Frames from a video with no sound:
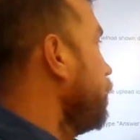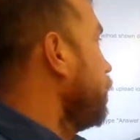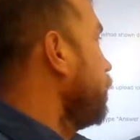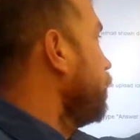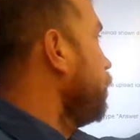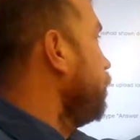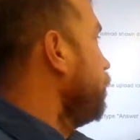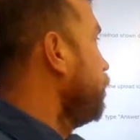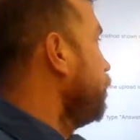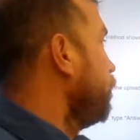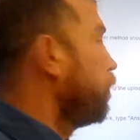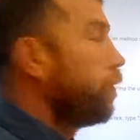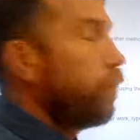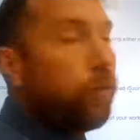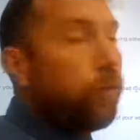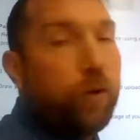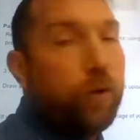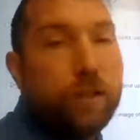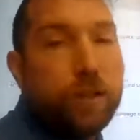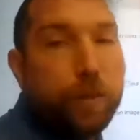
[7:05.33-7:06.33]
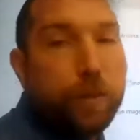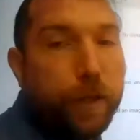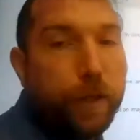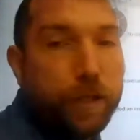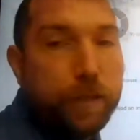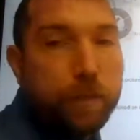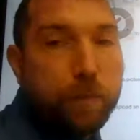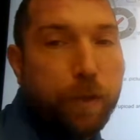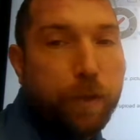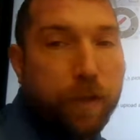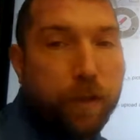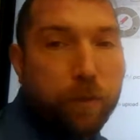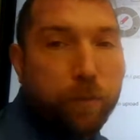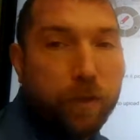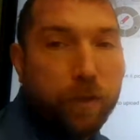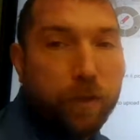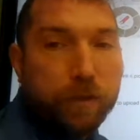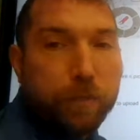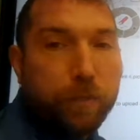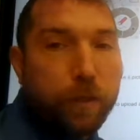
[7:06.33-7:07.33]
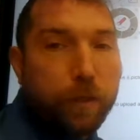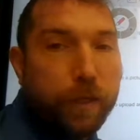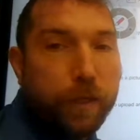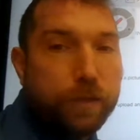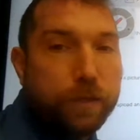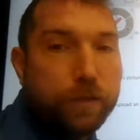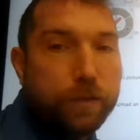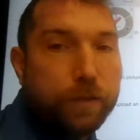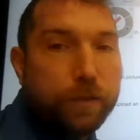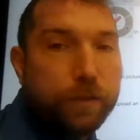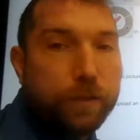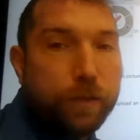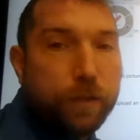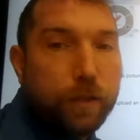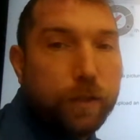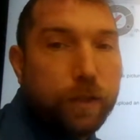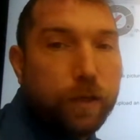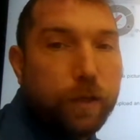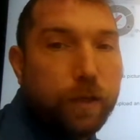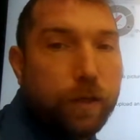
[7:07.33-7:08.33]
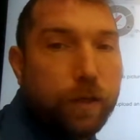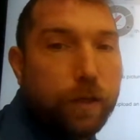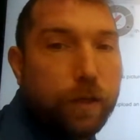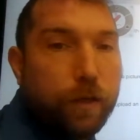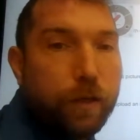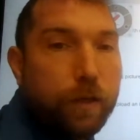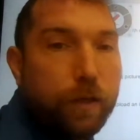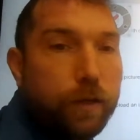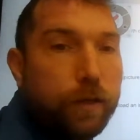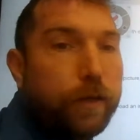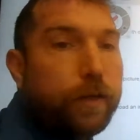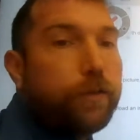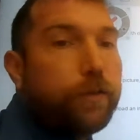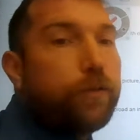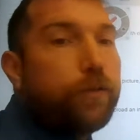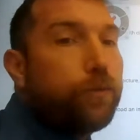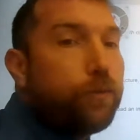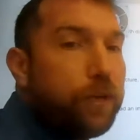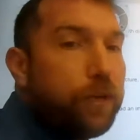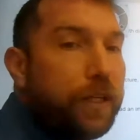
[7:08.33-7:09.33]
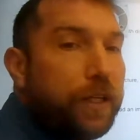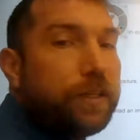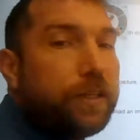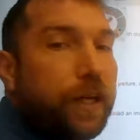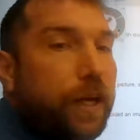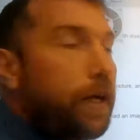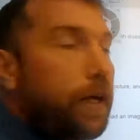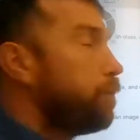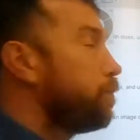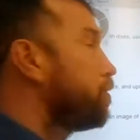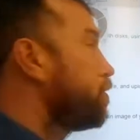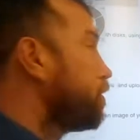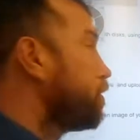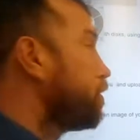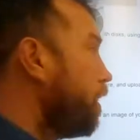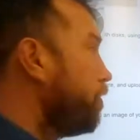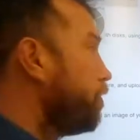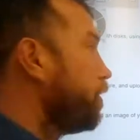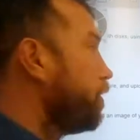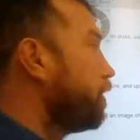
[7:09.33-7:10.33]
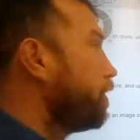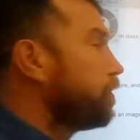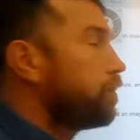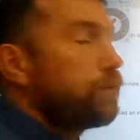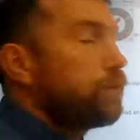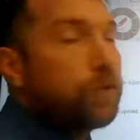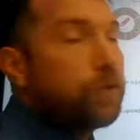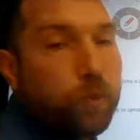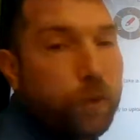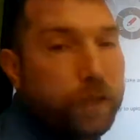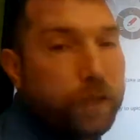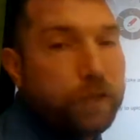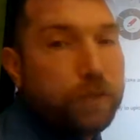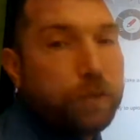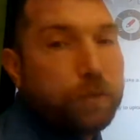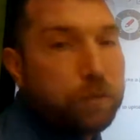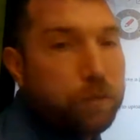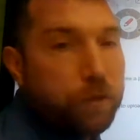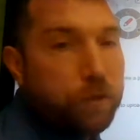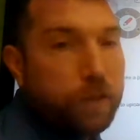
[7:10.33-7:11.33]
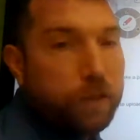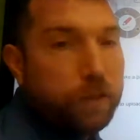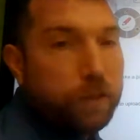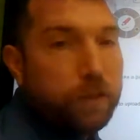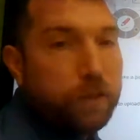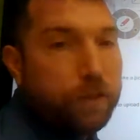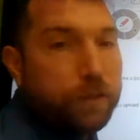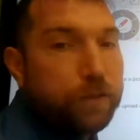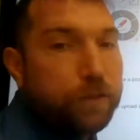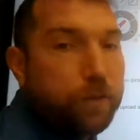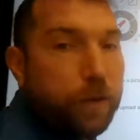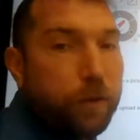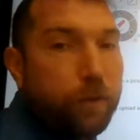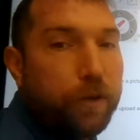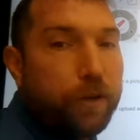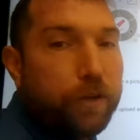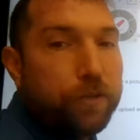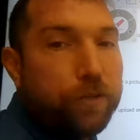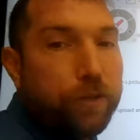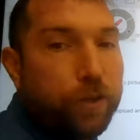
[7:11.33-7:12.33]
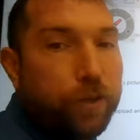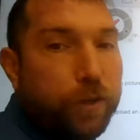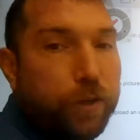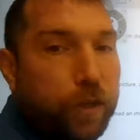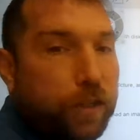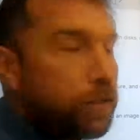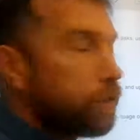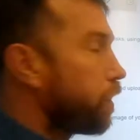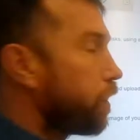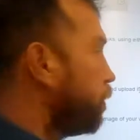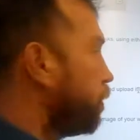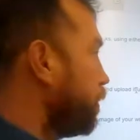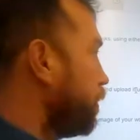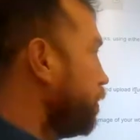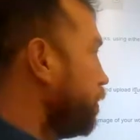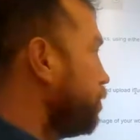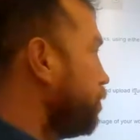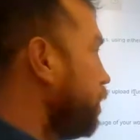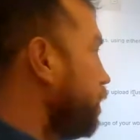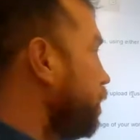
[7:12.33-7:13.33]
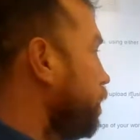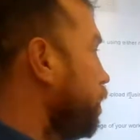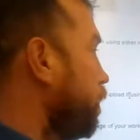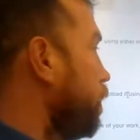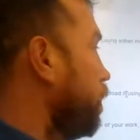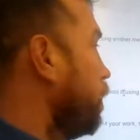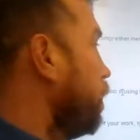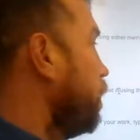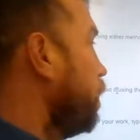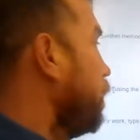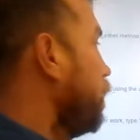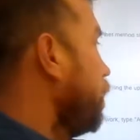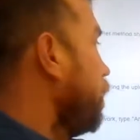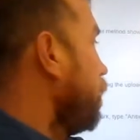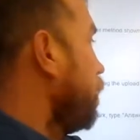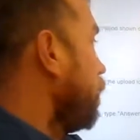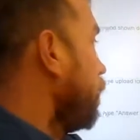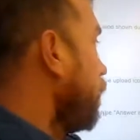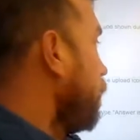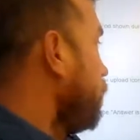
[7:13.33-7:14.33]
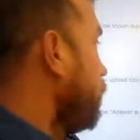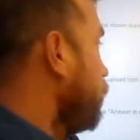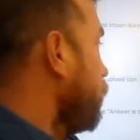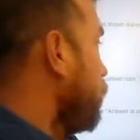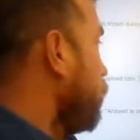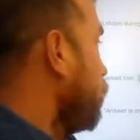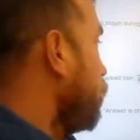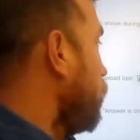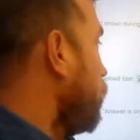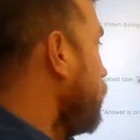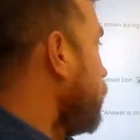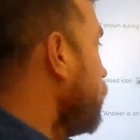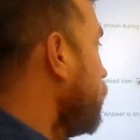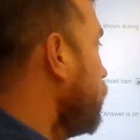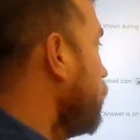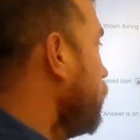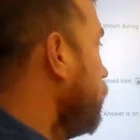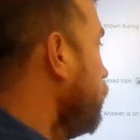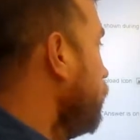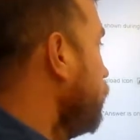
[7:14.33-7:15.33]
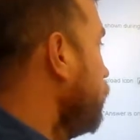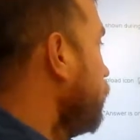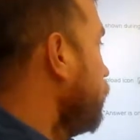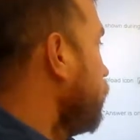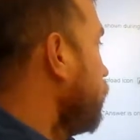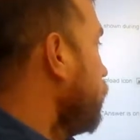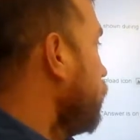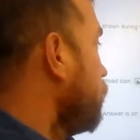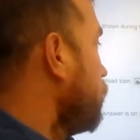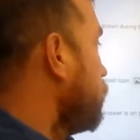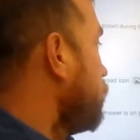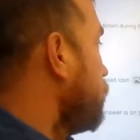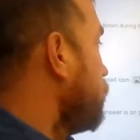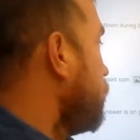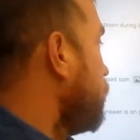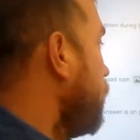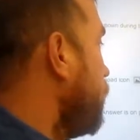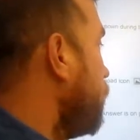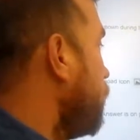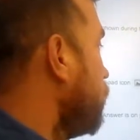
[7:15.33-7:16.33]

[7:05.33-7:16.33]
the ones place by the ones place. And 3 times 7 is 21. This is why I want to show you what's going to be different. Okay? The 1 goes down